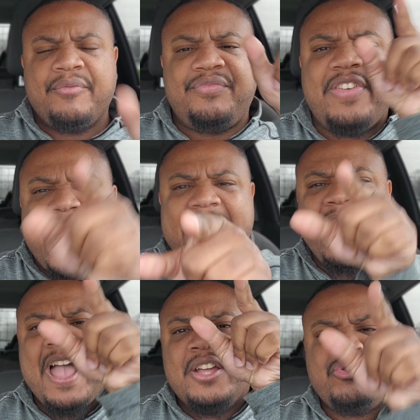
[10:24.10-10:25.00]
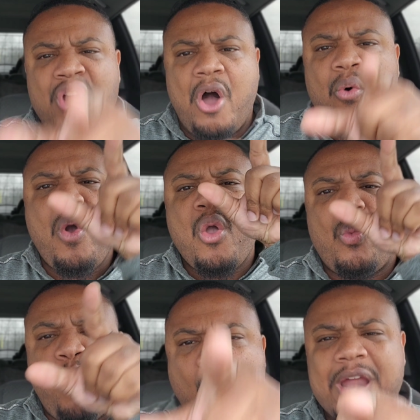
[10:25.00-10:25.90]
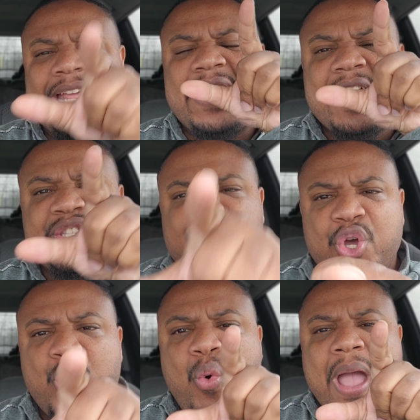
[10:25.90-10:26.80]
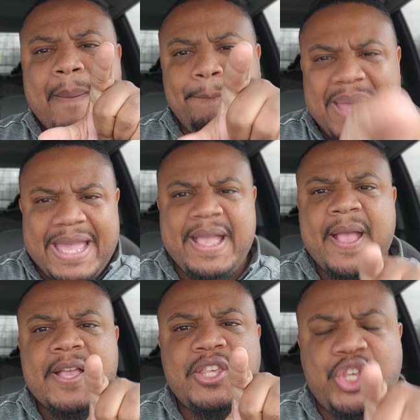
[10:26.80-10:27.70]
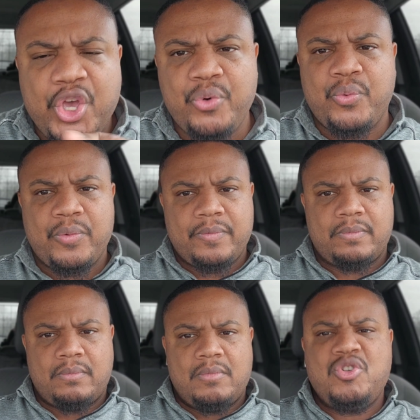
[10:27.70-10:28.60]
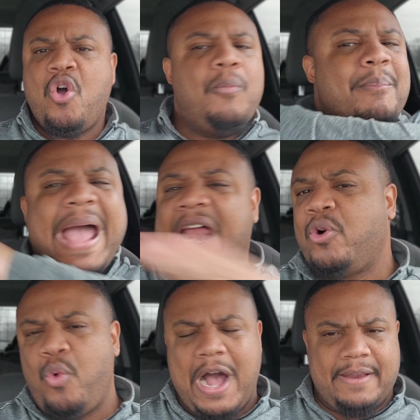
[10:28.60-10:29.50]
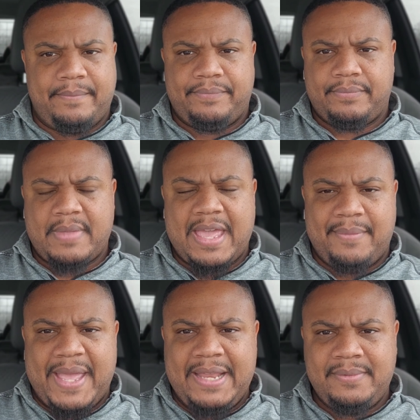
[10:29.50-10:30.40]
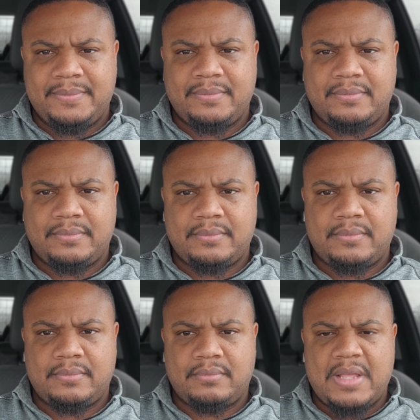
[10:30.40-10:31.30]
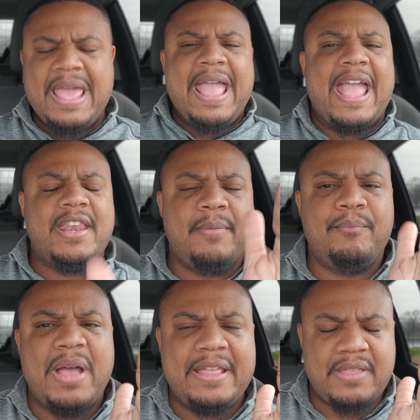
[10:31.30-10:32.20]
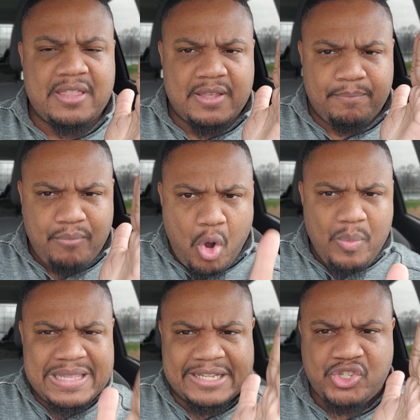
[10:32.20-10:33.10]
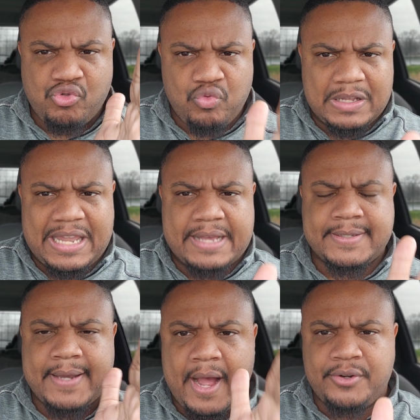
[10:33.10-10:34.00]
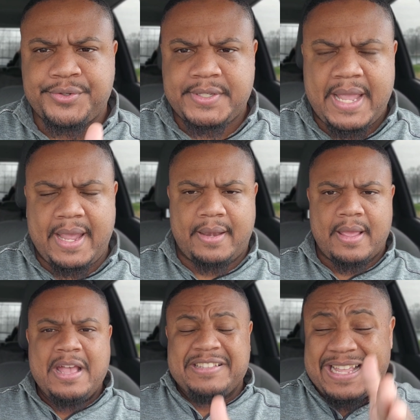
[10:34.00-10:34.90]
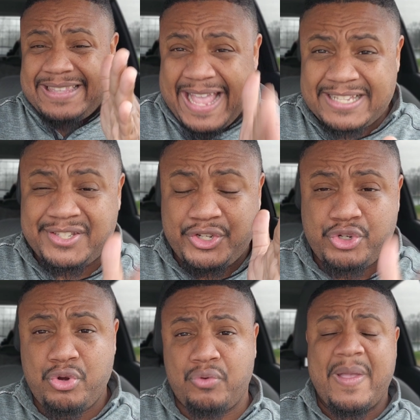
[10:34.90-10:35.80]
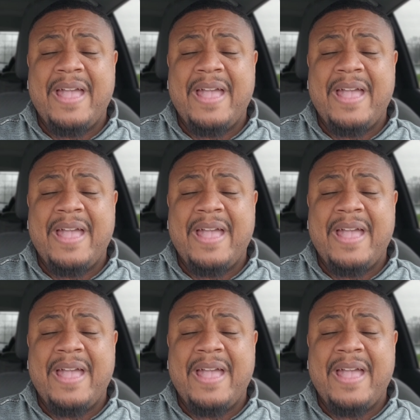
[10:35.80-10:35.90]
They don't want it to be you, no matter what. Amen in the in, in the moment that you realize and understand that that's the truth